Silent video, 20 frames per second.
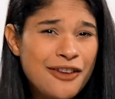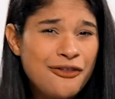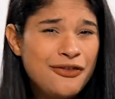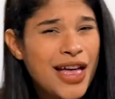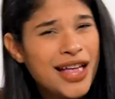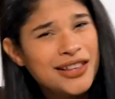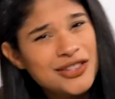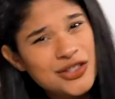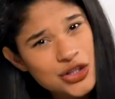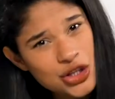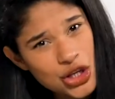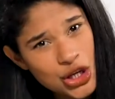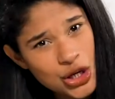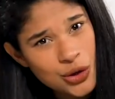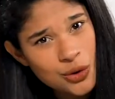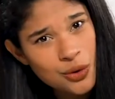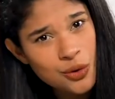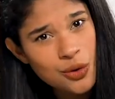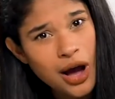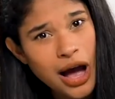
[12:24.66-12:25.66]
If that's
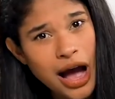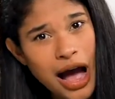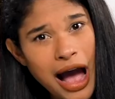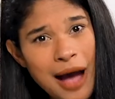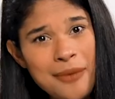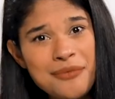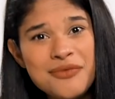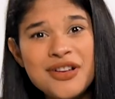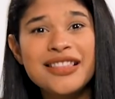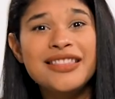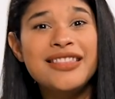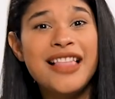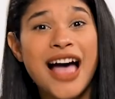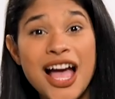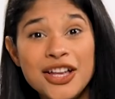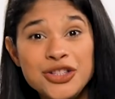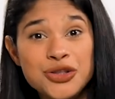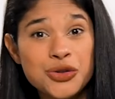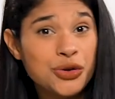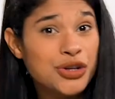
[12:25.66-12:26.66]
you, I'm
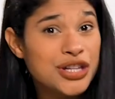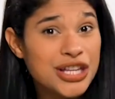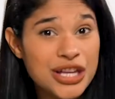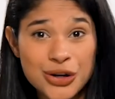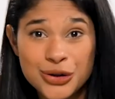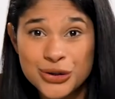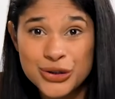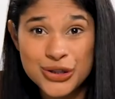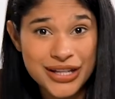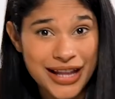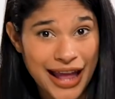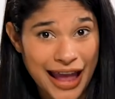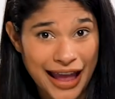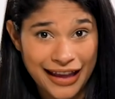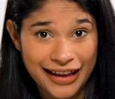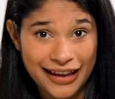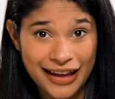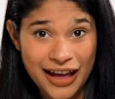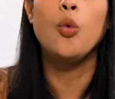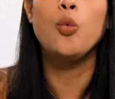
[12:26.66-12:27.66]
glad you're here
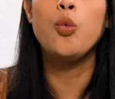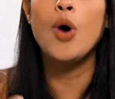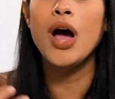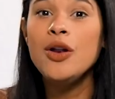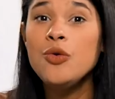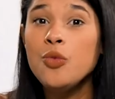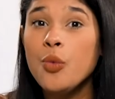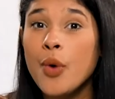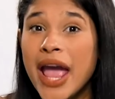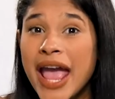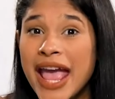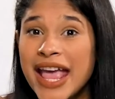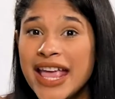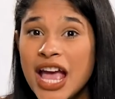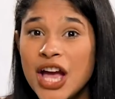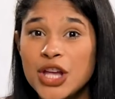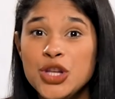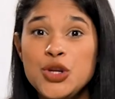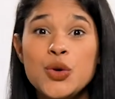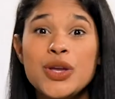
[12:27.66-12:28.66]
today. One
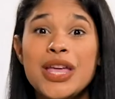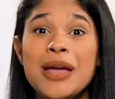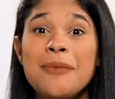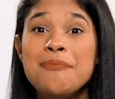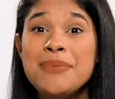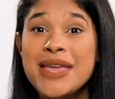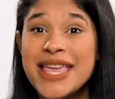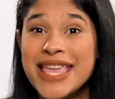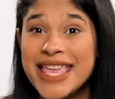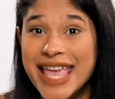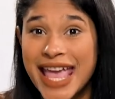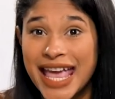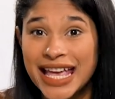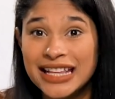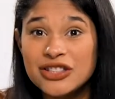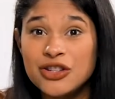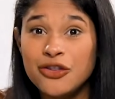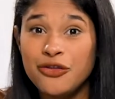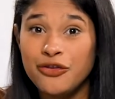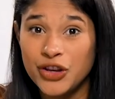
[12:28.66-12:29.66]
way you can
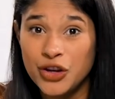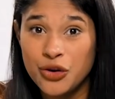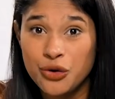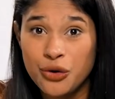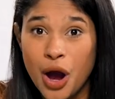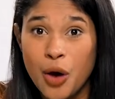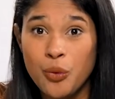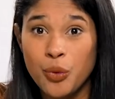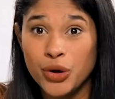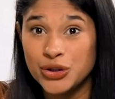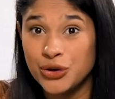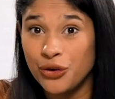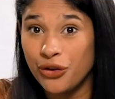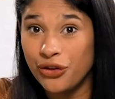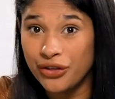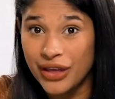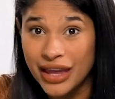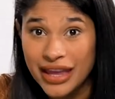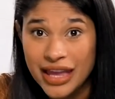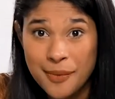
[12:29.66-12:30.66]
begin to figure out what you
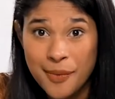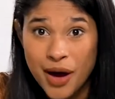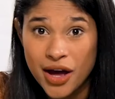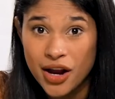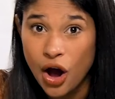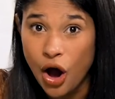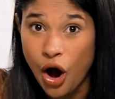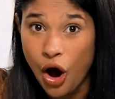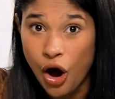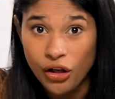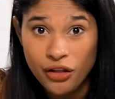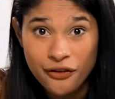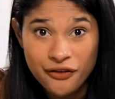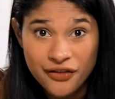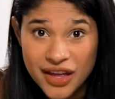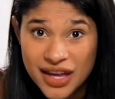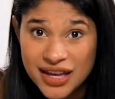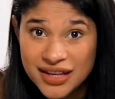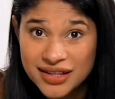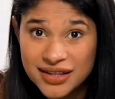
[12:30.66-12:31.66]
think about all
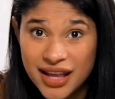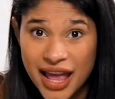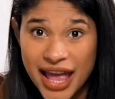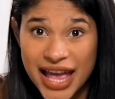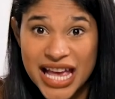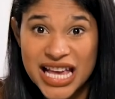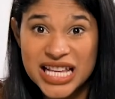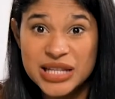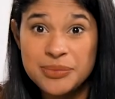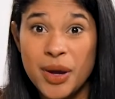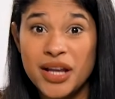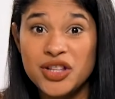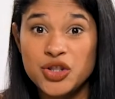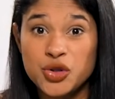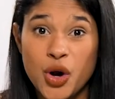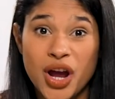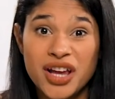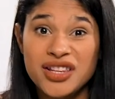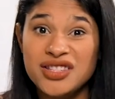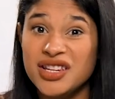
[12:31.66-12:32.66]
of this is by
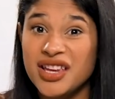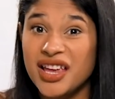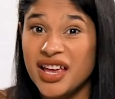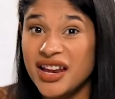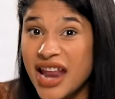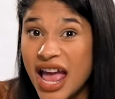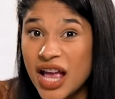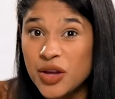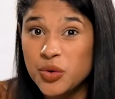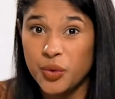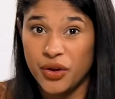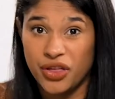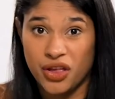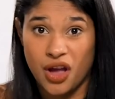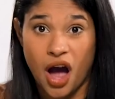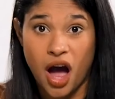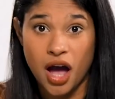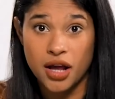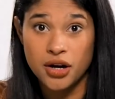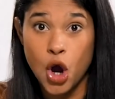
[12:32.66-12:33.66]
trying to connect with
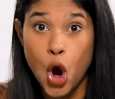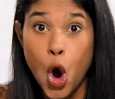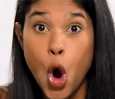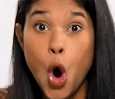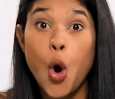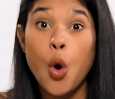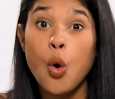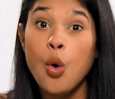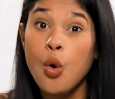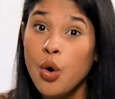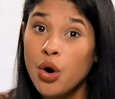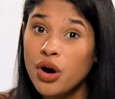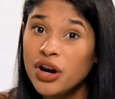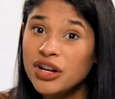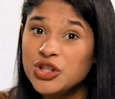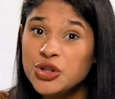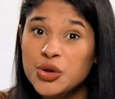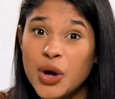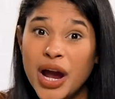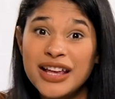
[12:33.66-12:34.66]
God,
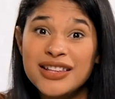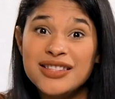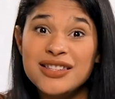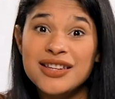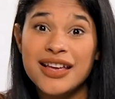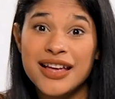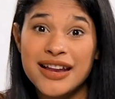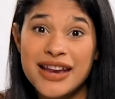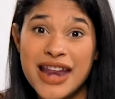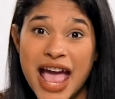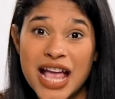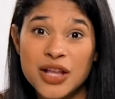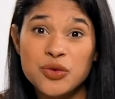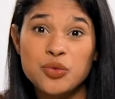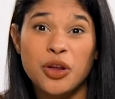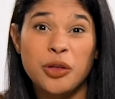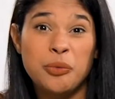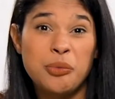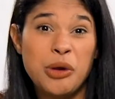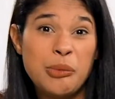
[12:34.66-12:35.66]
or trying to
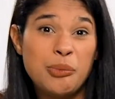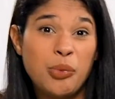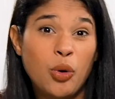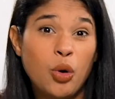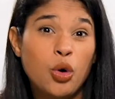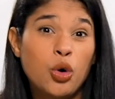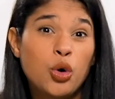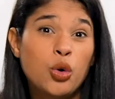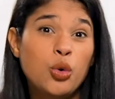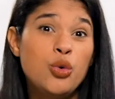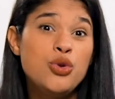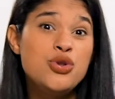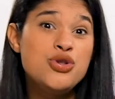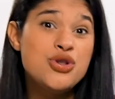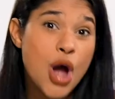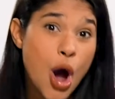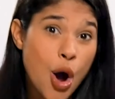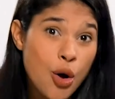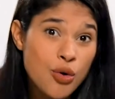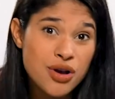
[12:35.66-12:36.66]
connect with people who
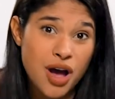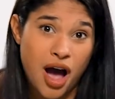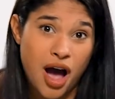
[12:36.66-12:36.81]
know